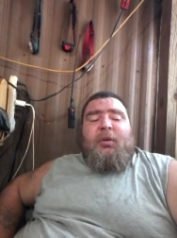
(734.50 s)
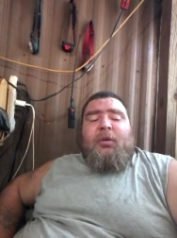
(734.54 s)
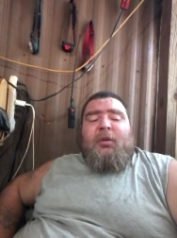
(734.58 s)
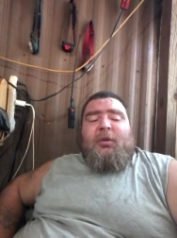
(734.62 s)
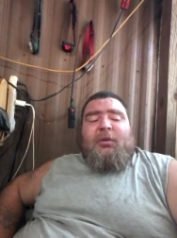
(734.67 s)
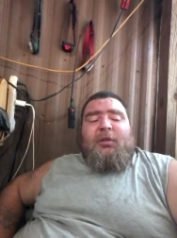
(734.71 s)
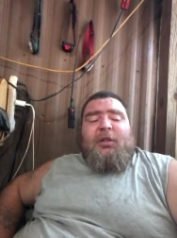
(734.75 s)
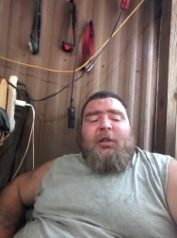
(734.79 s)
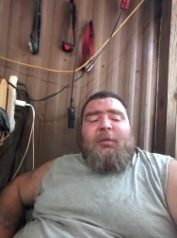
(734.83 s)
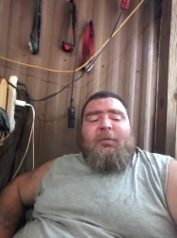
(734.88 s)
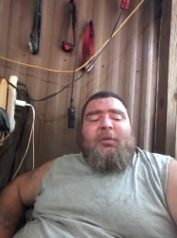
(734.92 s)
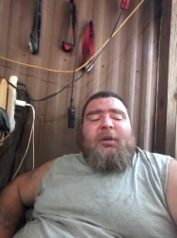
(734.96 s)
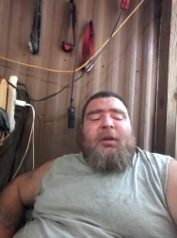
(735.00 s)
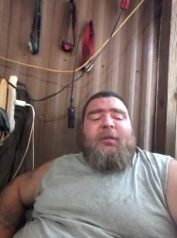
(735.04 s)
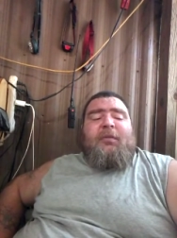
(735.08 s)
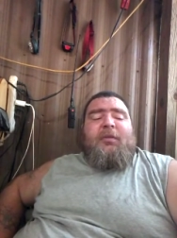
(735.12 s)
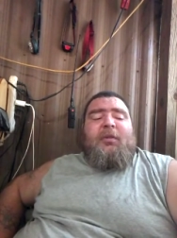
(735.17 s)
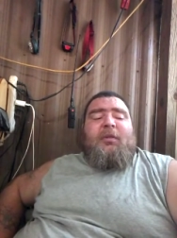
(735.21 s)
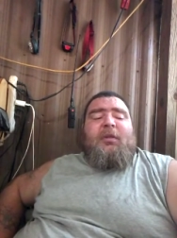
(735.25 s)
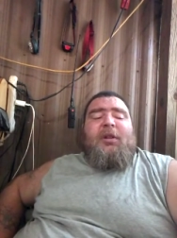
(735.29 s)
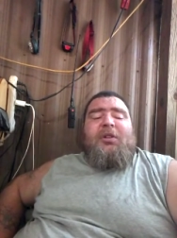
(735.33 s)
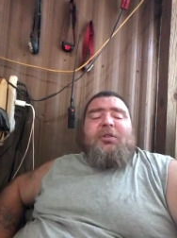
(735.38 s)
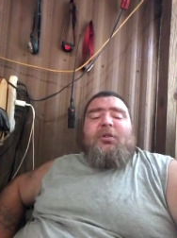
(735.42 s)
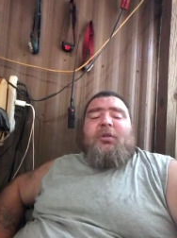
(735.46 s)
Tell them you have an
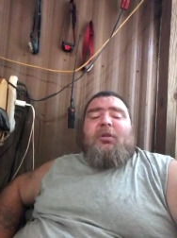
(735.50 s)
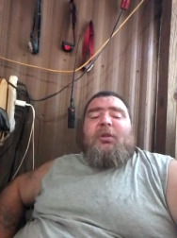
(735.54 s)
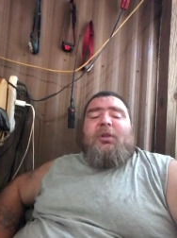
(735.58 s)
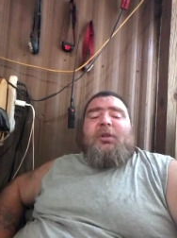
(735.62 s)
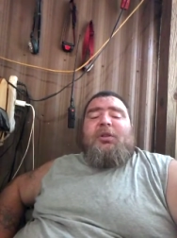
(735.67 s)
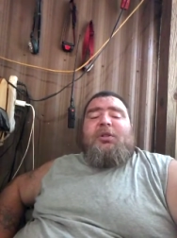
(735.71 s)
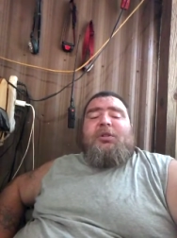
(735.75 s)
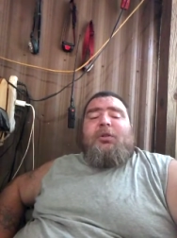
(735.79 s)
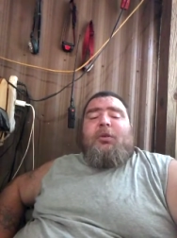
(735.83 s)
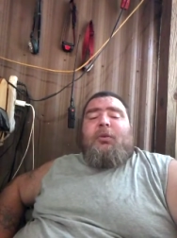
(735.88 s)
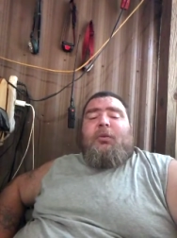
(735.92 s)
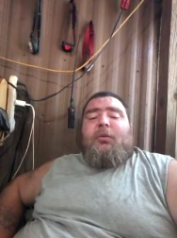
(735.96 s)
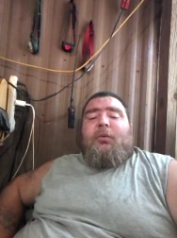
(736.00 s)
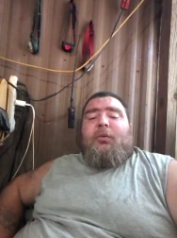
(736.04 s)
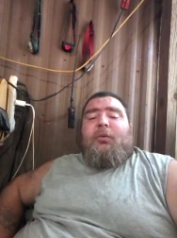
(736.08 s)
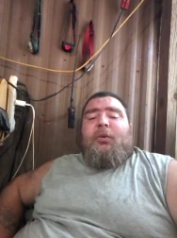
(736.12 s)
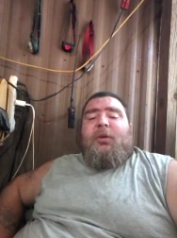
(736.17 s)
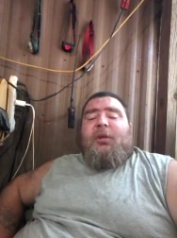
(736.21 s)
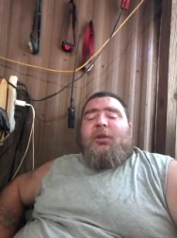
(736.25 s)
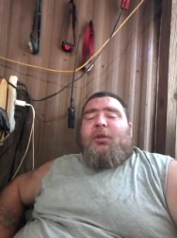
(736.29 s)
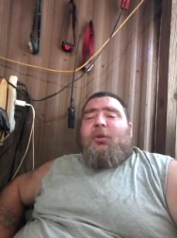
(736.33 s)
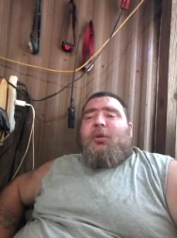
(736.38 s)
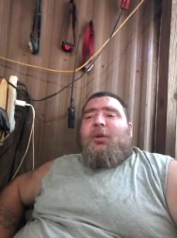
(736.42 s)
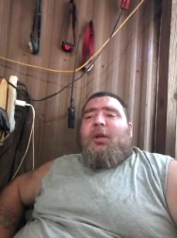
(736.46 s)
electrical issue
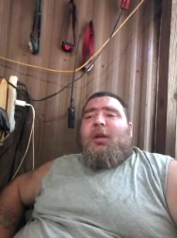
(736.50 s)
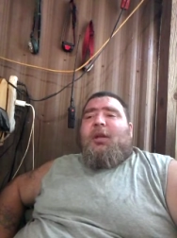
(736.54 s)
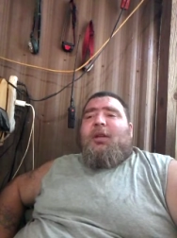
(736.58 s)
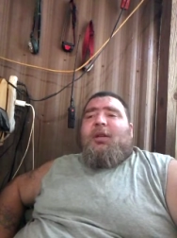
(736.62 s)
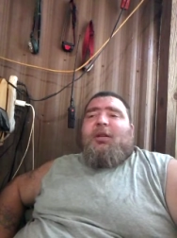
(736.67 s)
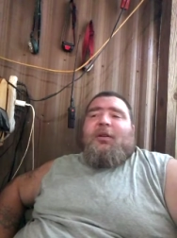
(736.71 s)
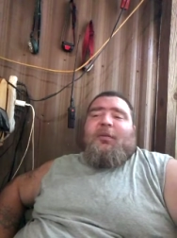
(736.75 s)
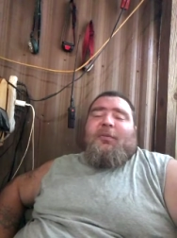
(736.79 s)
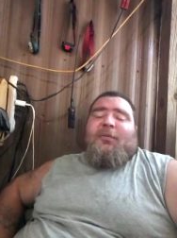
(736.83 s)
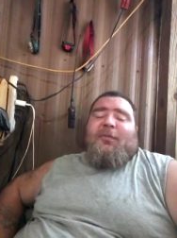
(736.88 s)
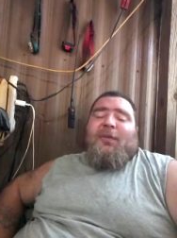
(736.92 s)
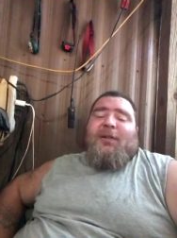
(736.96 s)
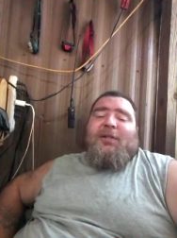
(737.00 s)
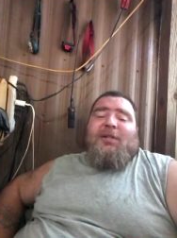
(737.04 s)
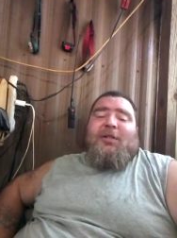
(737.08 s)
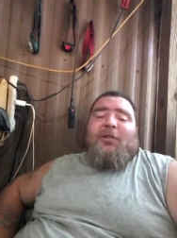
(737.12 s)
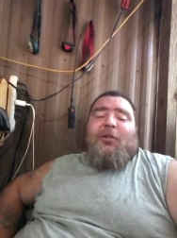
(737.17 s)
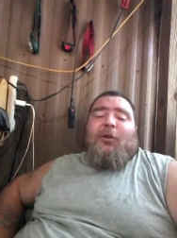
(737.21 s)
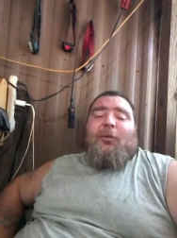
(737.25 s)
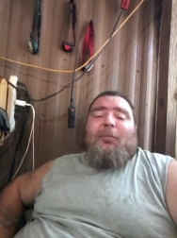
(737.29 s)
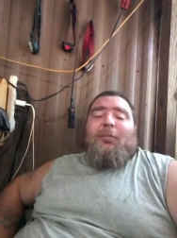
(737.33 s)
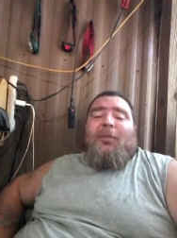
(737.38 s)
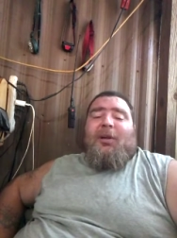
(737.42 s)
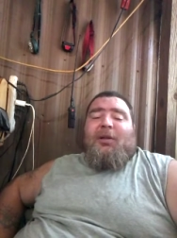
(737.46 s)
and you can't get it fixed
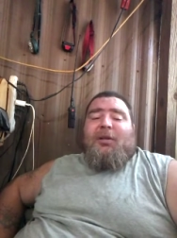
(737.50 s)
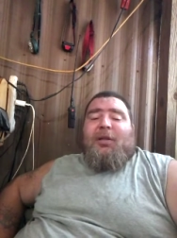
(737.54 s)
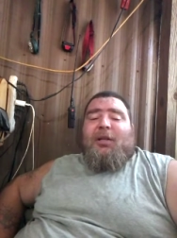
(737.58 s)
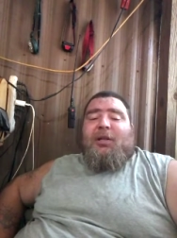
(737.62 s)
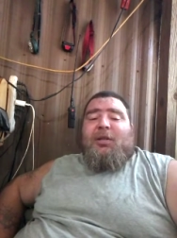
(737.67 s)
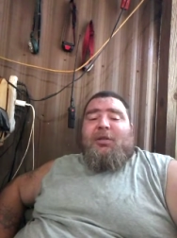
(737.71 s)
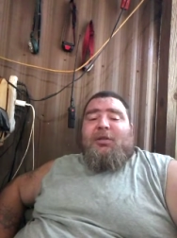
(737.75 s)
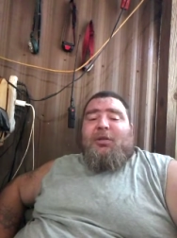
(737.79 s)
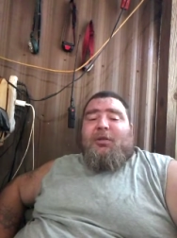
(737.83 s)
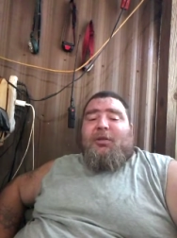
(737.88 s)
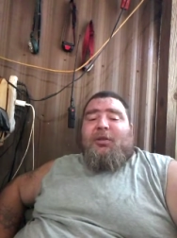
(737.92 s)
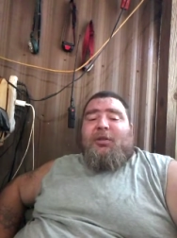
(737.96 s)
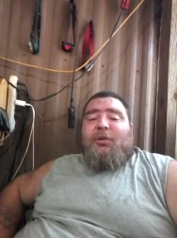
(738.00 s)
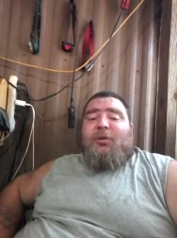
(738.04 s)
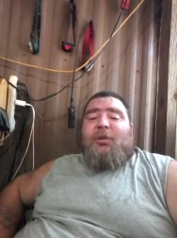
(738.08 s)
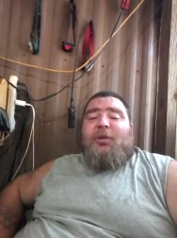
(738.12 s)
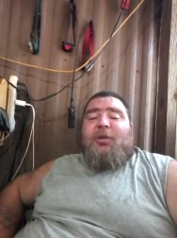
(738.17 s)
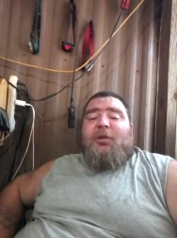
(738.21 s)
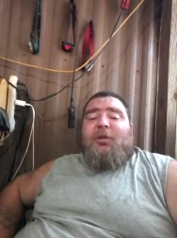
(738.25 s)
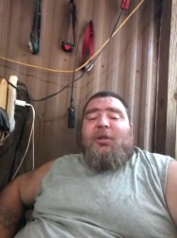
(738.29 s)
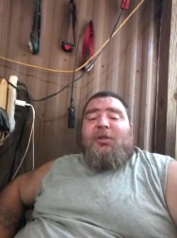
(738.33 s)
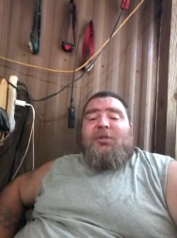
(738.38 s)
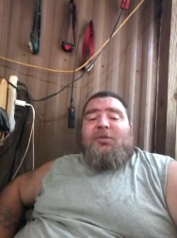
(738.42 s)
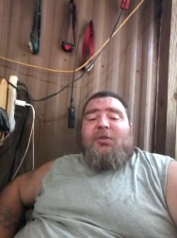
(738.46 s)
until Monday because you need an
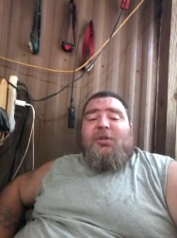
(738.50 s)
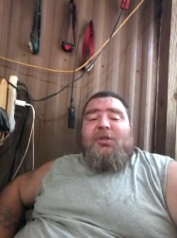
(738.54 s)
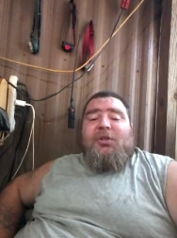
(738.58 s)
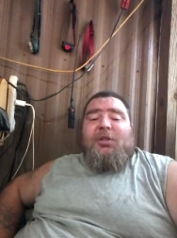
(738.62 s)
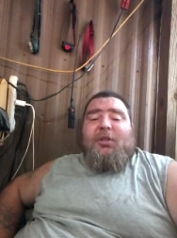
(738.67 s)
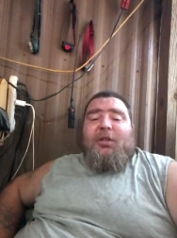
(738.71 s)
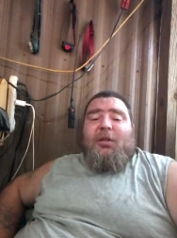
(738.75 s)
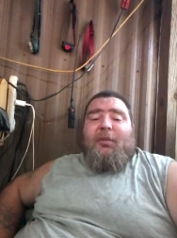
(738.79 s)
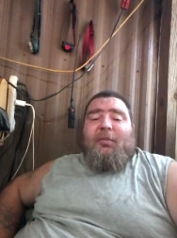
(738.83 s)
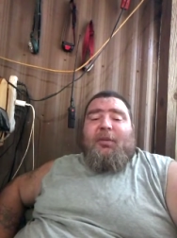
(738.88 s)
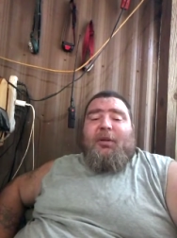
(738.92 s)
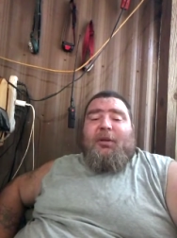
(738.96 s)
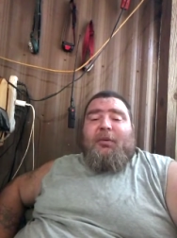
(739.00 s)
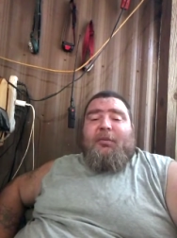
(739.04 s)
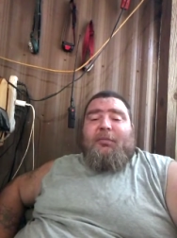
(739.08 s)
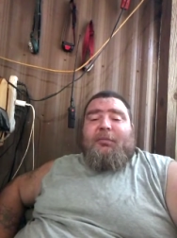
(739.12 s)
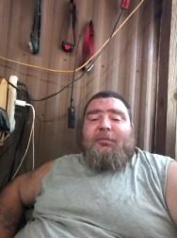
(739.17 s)
electrician come out.